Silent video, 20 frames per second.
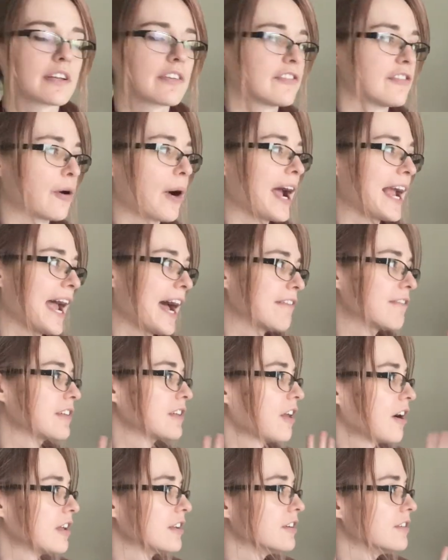So I have a
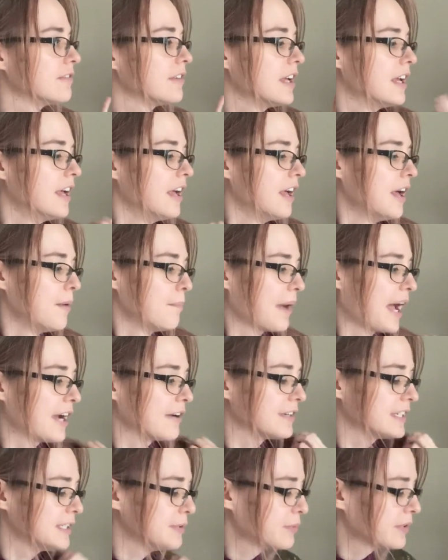lot of
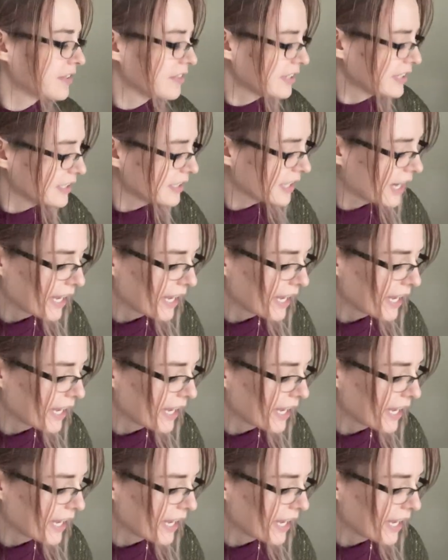piratey ones here.